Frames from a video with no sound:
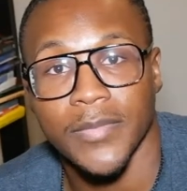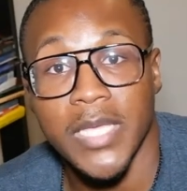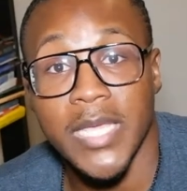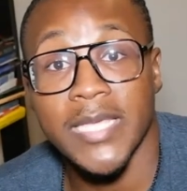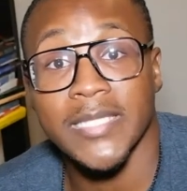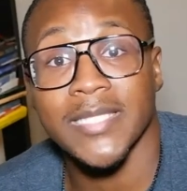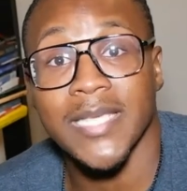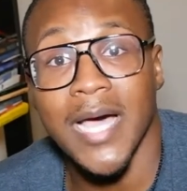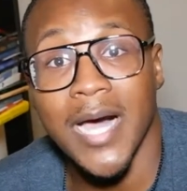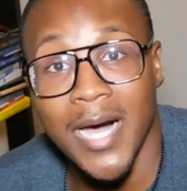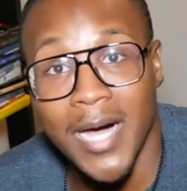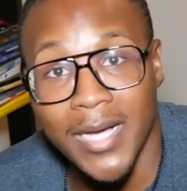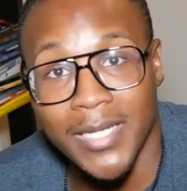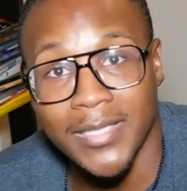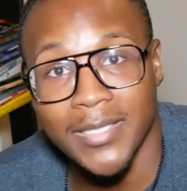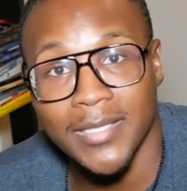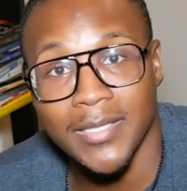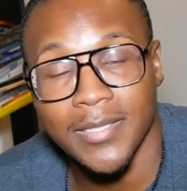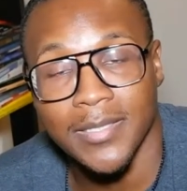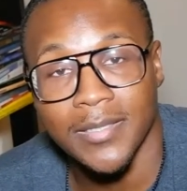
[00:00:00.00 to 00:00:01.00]
It's
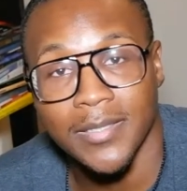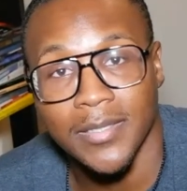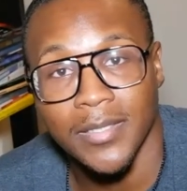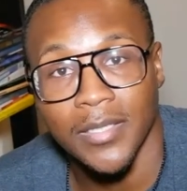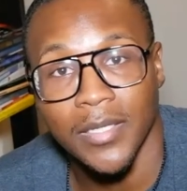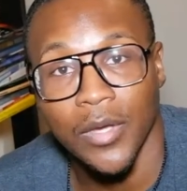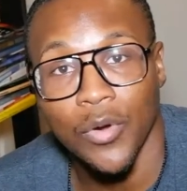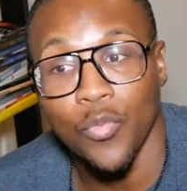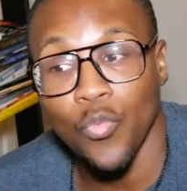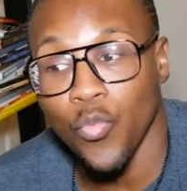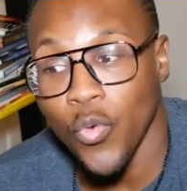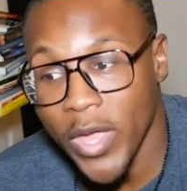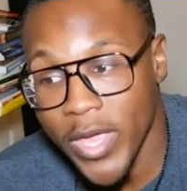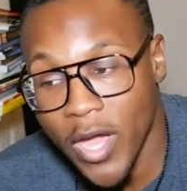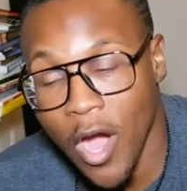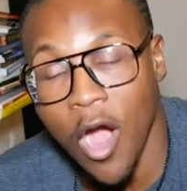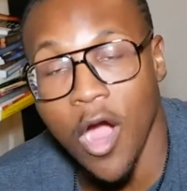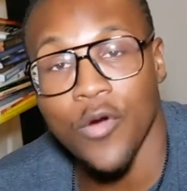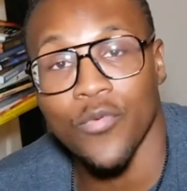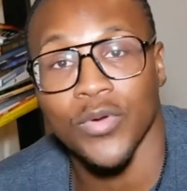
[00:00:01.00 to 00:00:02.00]
us.
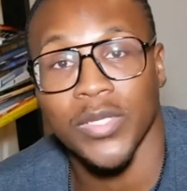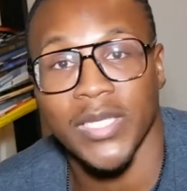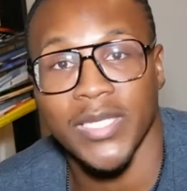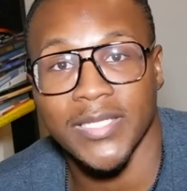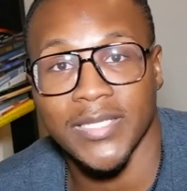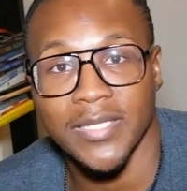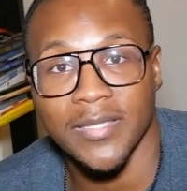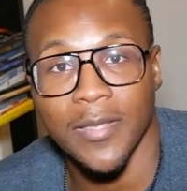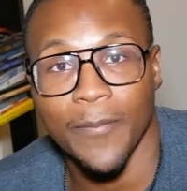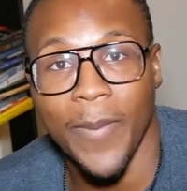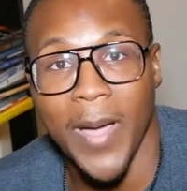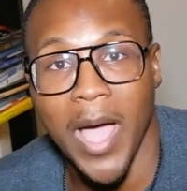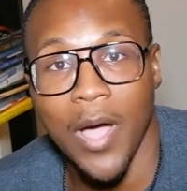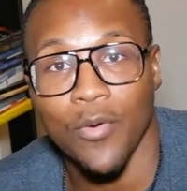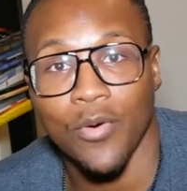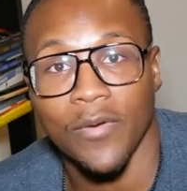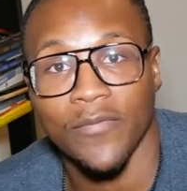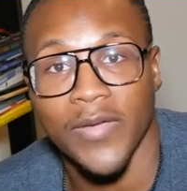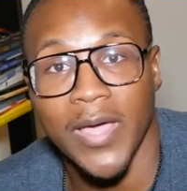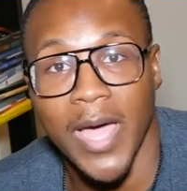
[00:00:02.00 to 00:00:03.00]
We are releasing the
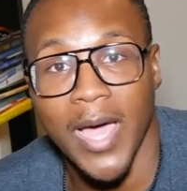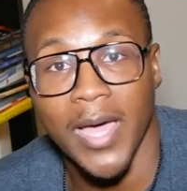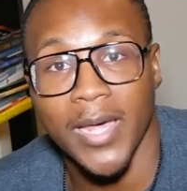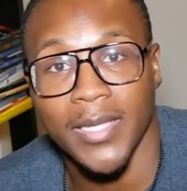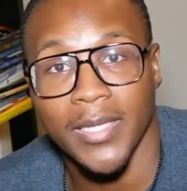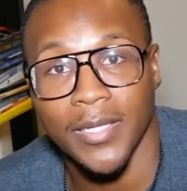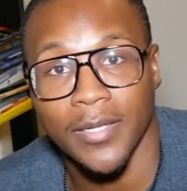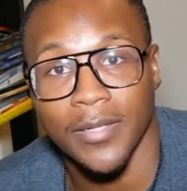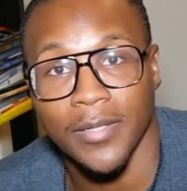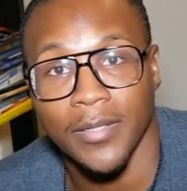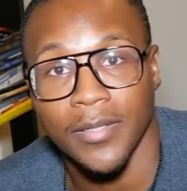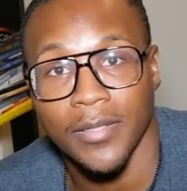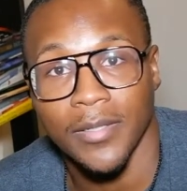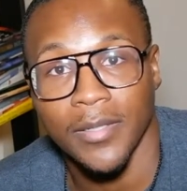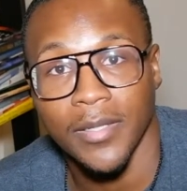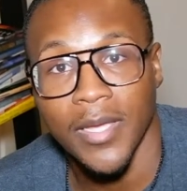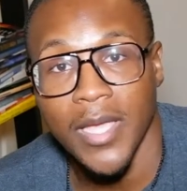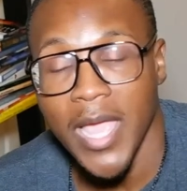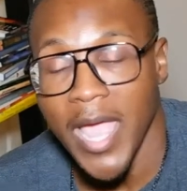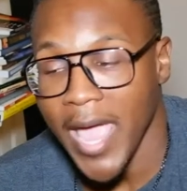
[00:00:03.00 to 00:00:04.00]
power of God here.
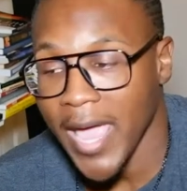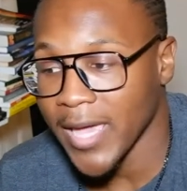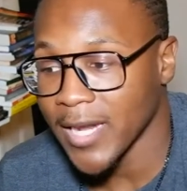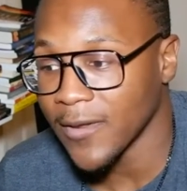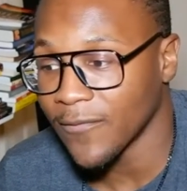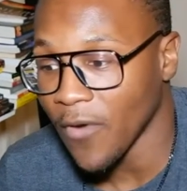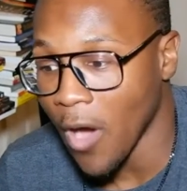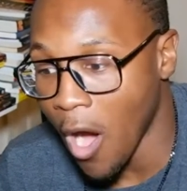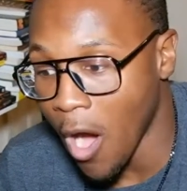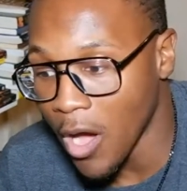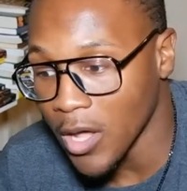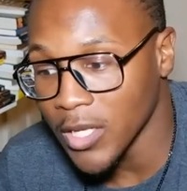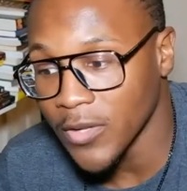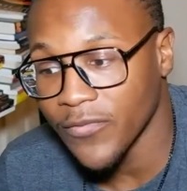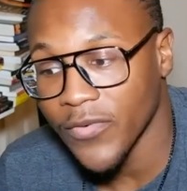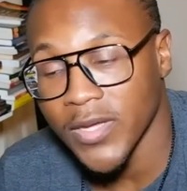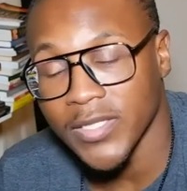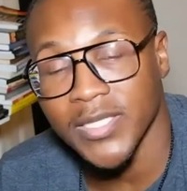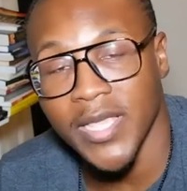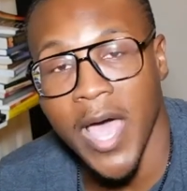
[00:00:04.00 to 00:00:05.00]
And if all
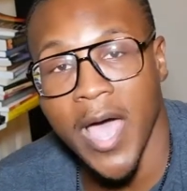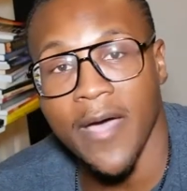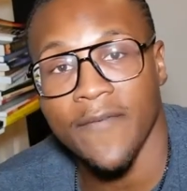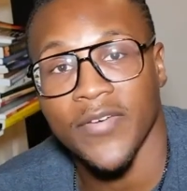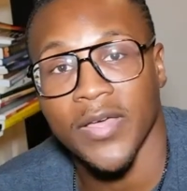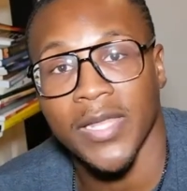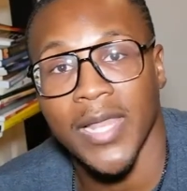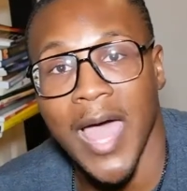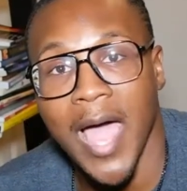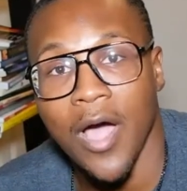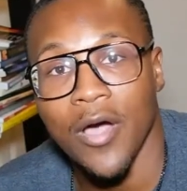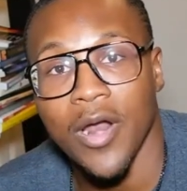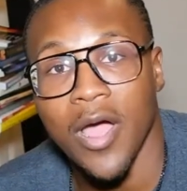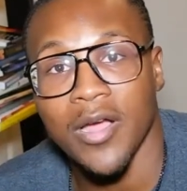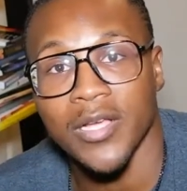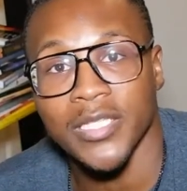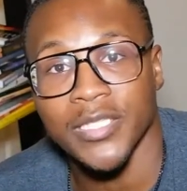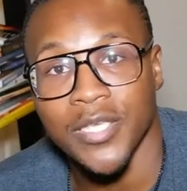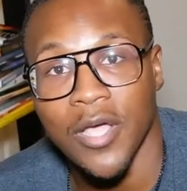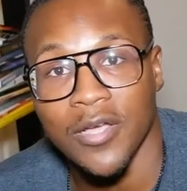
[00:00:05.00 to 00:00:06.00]
of us have allowed
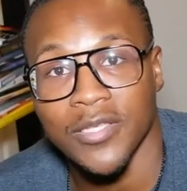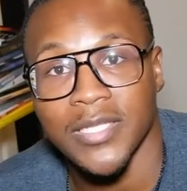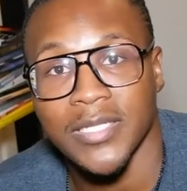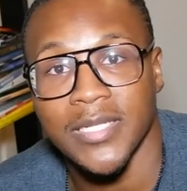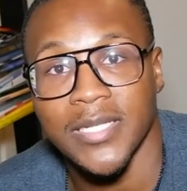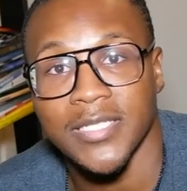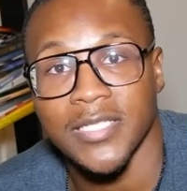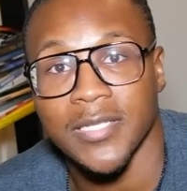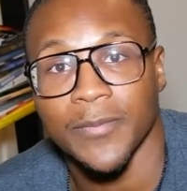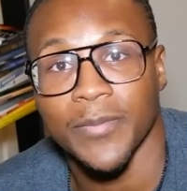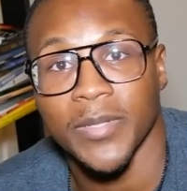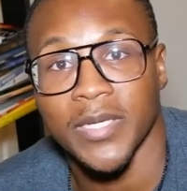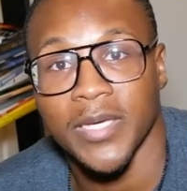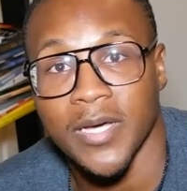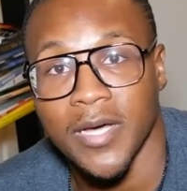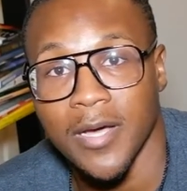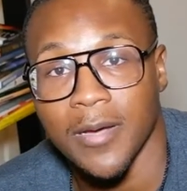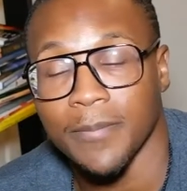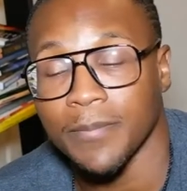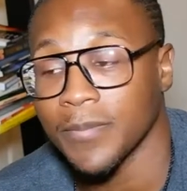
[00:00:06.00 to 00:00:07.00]
our saltiness to
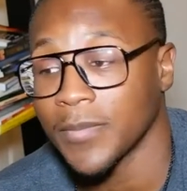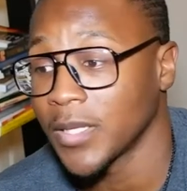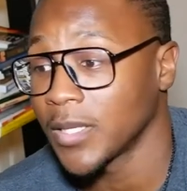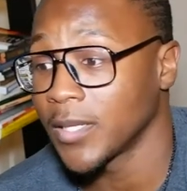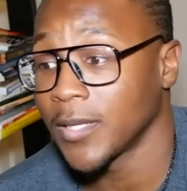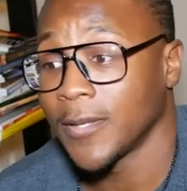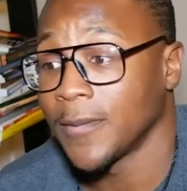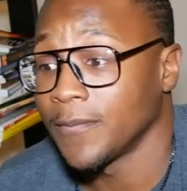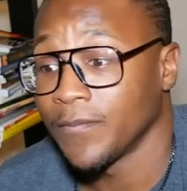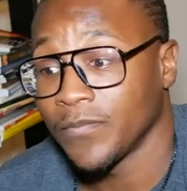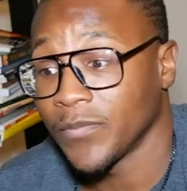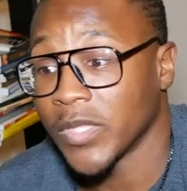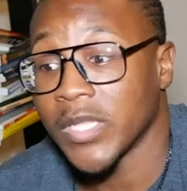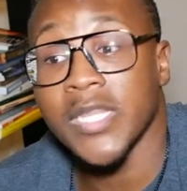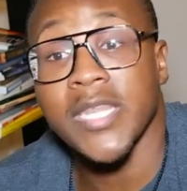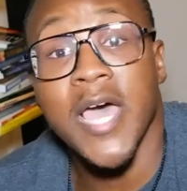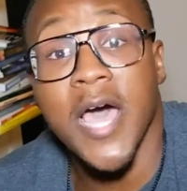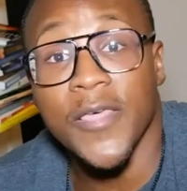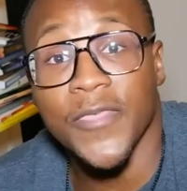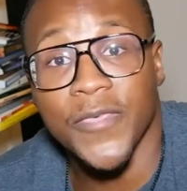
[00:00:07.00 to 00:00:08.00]
become
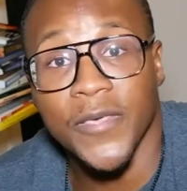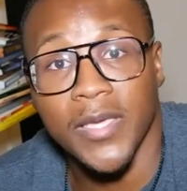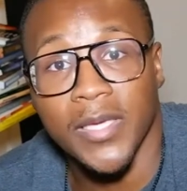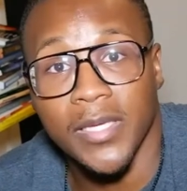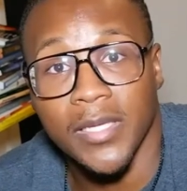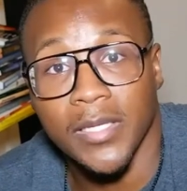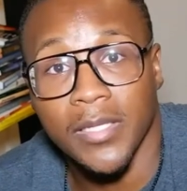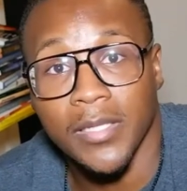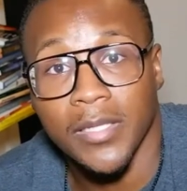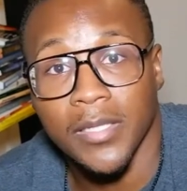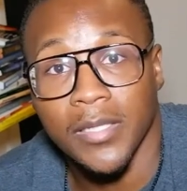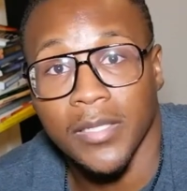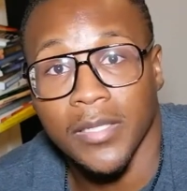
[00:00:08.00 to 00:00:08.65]
nothing,